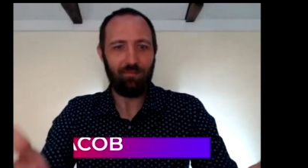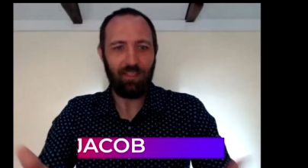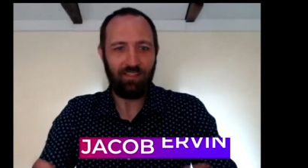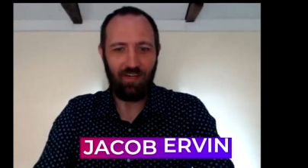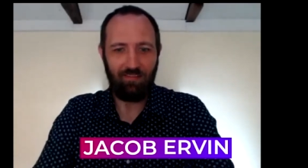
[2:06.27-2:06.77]

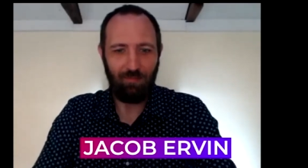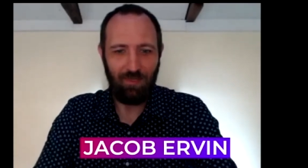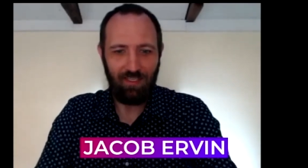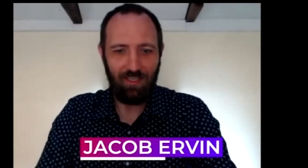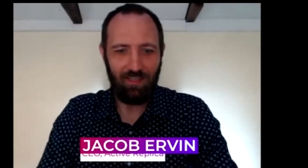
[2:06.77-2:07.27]
Thanks for having
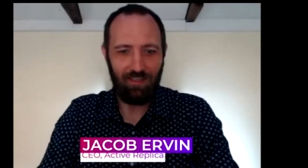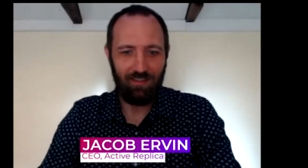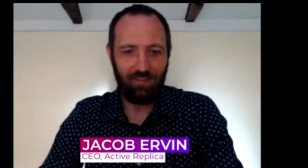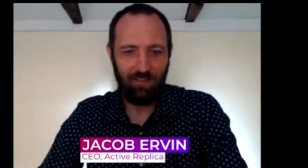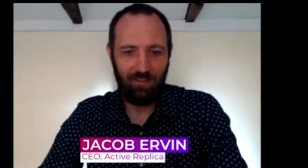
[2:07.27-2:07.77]
me
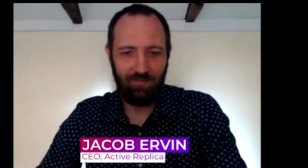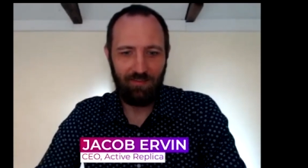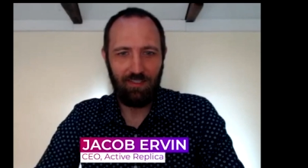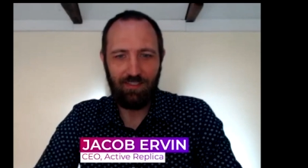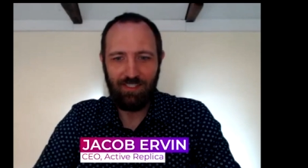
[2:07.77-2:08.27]
here,
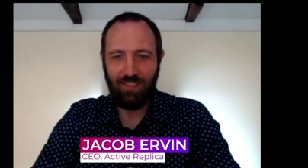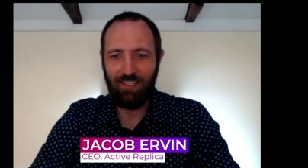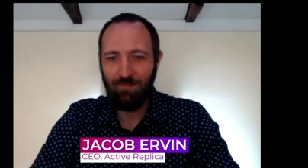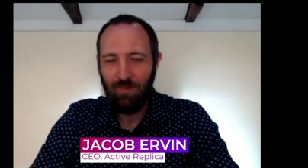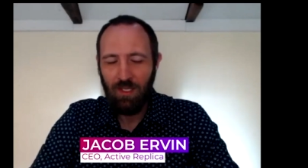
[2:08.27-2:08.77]
Phil and
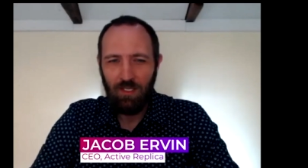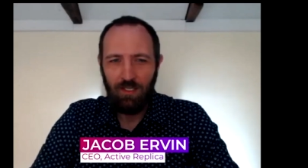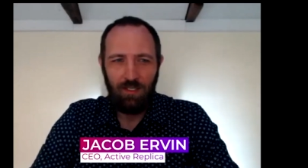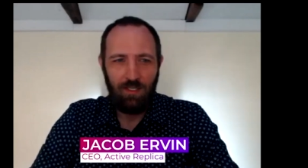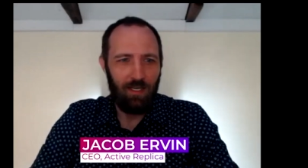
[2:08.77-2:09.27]
Satya.
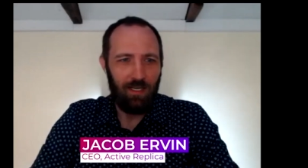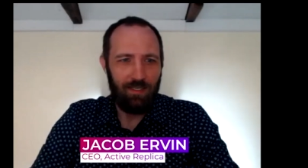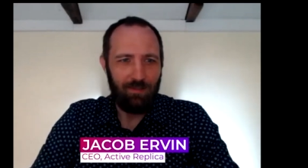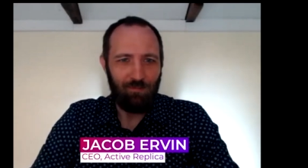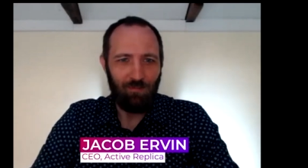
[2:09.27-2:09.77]

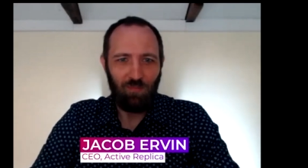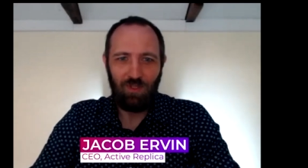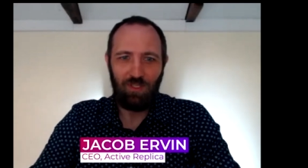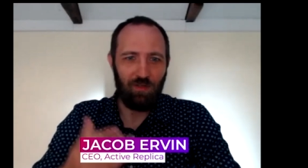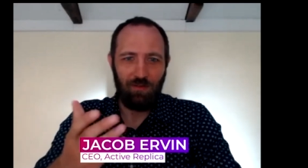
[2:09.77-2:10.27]

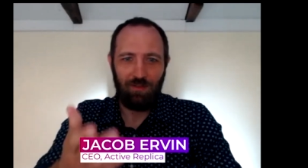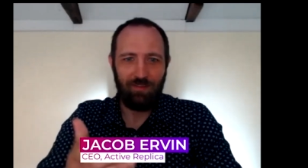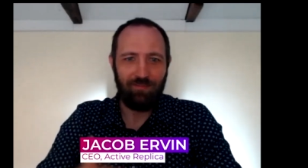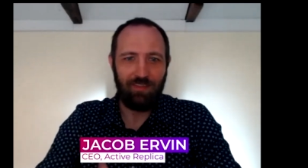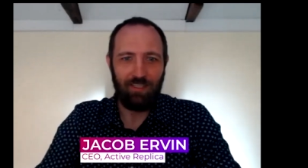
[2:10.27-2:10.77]

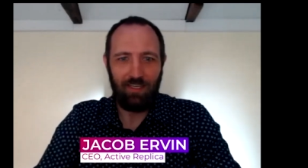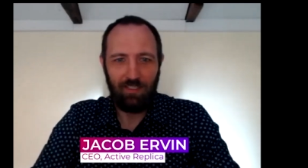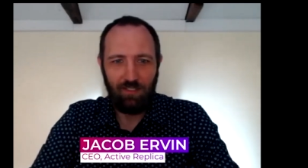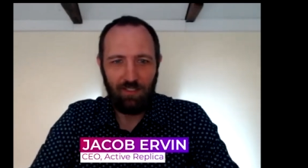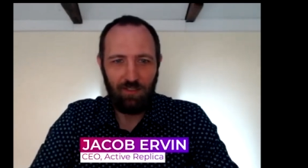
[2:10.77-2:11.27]
Phil and I
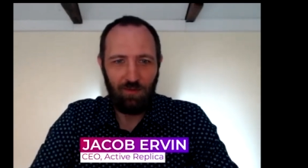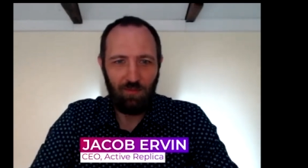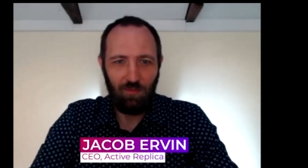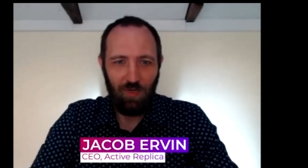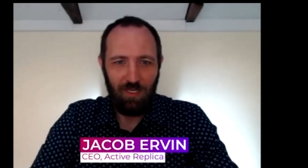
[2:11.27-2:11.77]
actually go
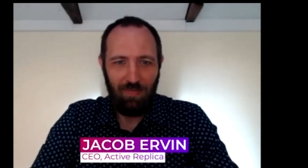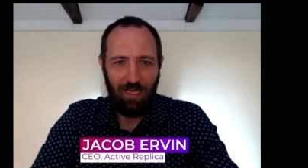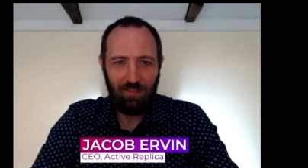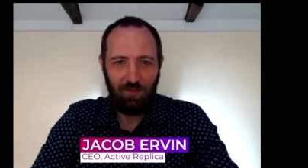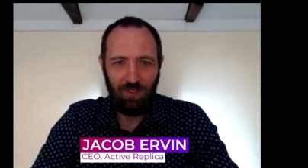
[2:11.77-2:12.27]
way
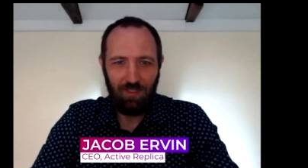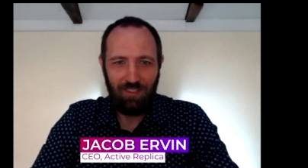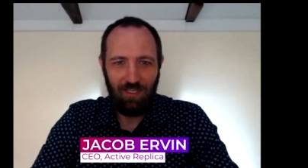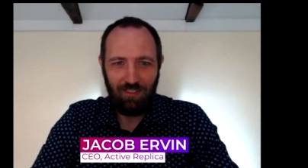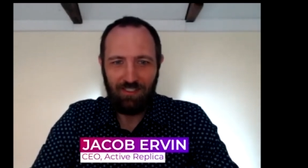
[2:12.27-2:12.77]
back to
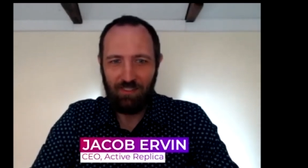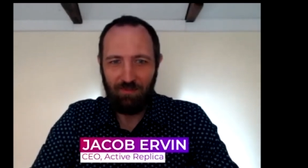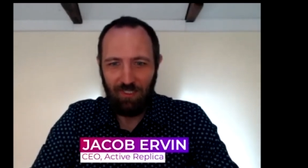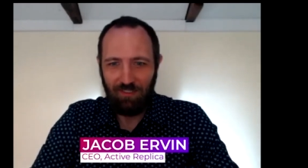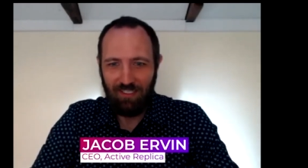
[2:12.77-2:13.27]
our
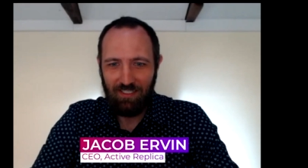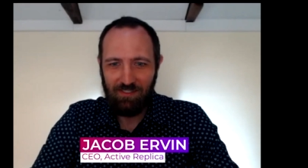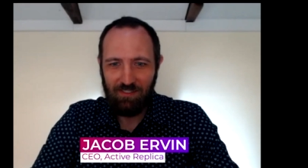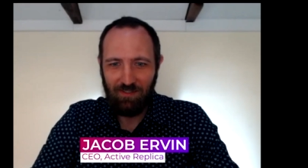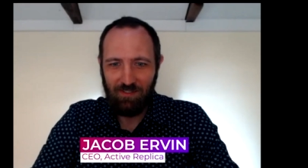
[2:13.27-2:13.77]
occipital
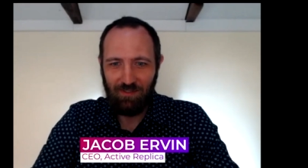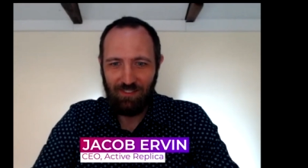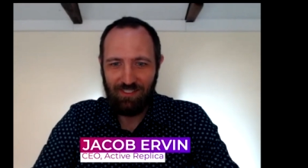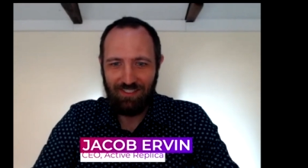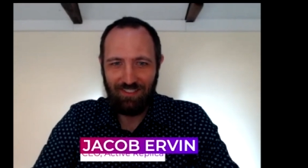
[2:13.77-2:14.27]
days, so it's
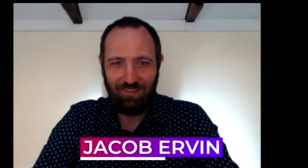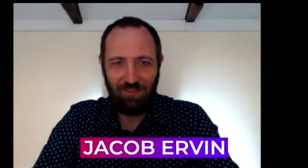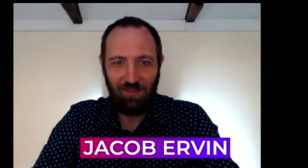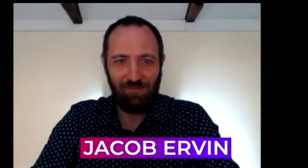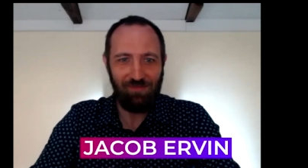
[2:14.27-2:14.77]
always
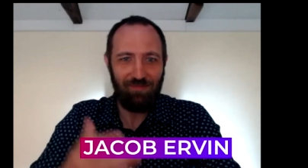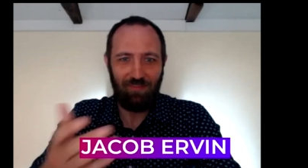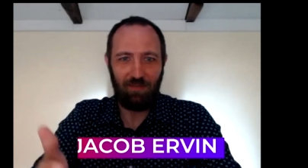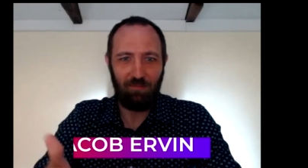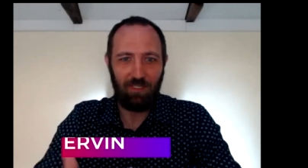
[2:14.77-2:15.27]

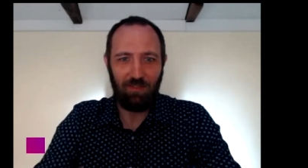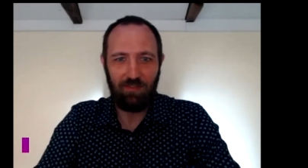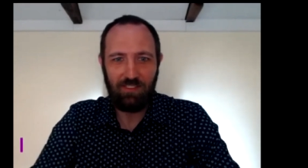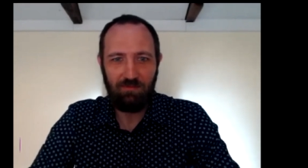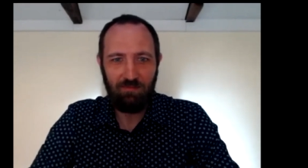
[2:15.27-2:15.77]
fun being around
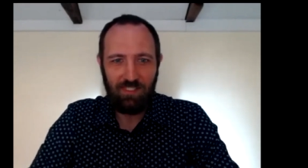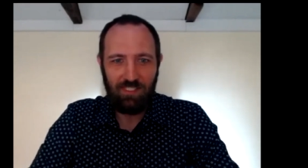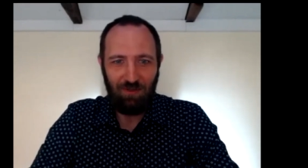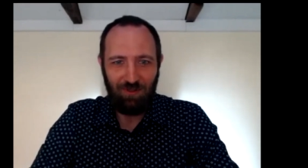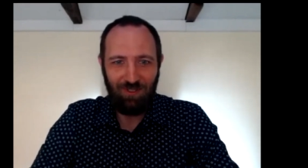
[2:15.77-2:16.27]
this
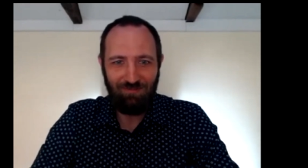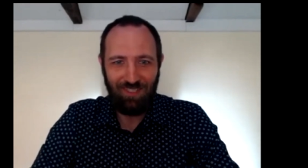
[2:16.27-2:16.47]
scoundrel,